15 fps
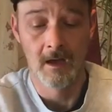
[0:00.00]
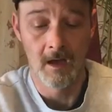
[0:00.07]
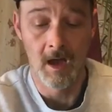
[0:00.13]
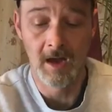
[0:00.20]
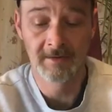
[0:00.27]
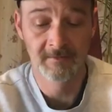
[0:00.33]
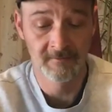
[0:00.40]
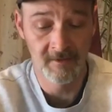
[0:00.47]

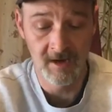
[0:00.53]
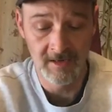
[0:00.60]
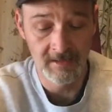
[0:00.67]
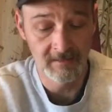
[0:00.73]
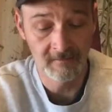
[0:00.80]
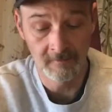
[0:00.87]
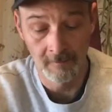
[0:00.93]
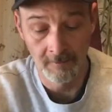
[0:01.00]
I designed
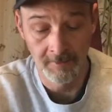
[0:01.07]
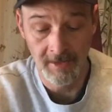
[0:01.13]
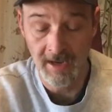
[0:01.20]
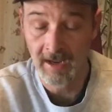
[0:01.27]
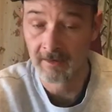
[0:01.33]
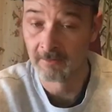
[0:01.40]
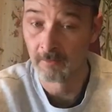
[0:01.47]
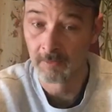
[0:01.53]
it so the
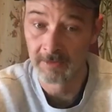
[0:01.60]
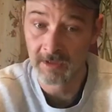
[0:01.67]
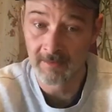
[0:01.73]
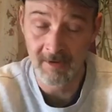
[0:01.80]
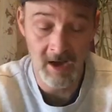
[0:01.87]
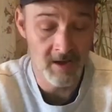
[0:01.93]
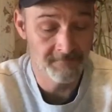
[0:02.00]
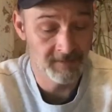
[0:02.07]
handle would
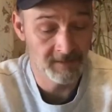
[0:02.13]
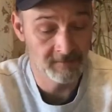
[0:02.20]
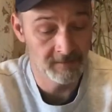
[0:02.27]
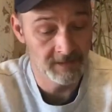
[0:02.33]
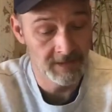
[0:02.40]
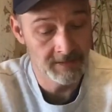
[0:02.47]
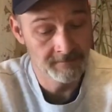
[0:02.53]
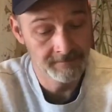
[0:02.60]
come off
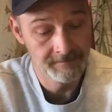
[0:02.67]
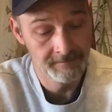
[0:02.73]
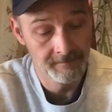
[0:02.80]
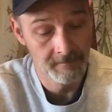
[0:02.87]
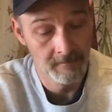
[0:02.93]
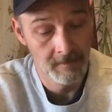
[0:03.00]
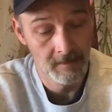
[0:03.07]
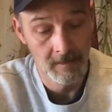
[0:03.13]
easily
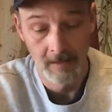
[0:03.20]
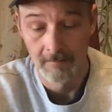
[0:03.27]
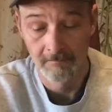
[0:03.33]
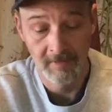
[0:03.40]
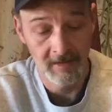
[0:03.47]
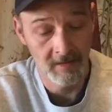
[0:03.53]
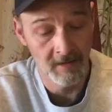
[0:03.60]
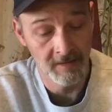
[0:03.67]

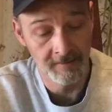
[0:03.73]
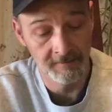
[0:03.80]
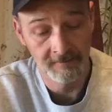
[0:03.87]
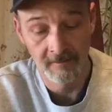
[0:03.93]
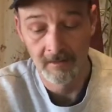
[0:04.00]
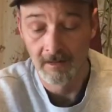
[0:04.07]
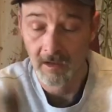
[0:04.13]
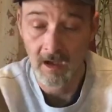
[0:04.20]

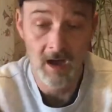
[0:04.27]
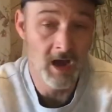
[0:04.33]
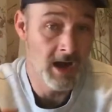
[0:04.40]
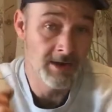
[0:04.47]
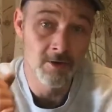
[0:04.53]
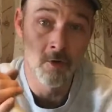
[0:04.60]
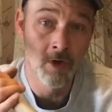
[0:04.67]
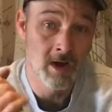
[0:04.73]
because
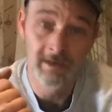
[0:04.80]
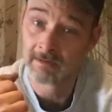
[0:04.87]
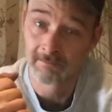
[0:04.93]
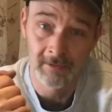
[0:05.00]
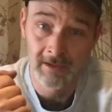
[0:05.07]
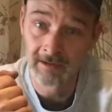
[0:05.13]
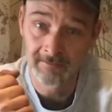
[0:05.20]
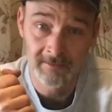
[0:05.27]
I know I can
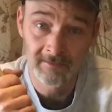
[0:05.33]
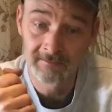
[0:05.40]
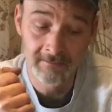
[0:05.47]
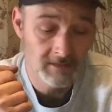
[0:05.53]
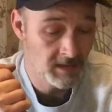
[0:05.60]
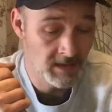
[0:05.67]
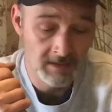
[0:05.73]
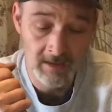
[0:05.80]
break
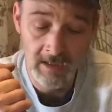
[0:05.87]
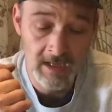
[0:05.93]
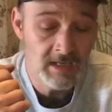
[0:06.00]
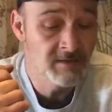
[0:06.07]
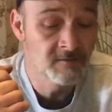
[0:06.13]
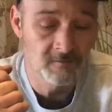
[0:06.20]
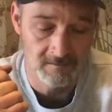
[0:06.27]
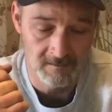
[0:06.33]
this in an
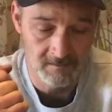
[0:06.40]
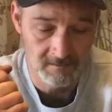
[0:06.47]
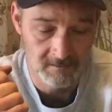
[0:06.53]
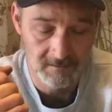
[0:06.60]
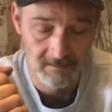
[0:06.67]
instant.